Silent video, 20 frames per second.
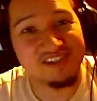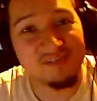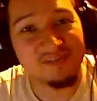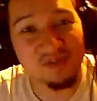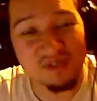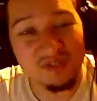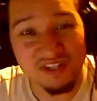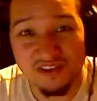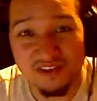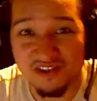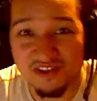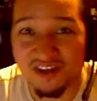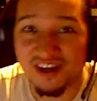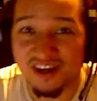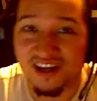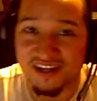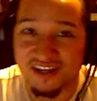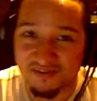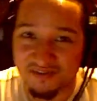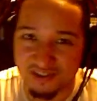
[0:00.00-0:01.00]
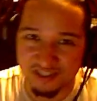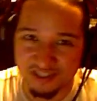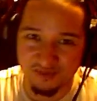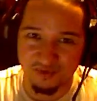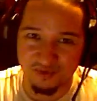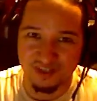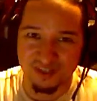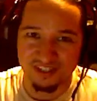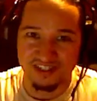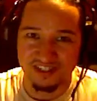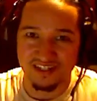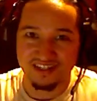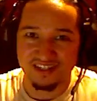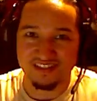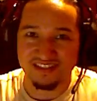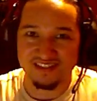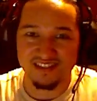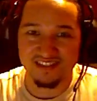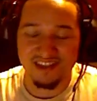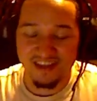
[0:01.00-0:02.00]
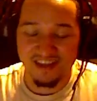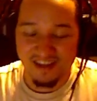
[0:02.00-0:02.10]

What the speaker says: you another high definition broadcast.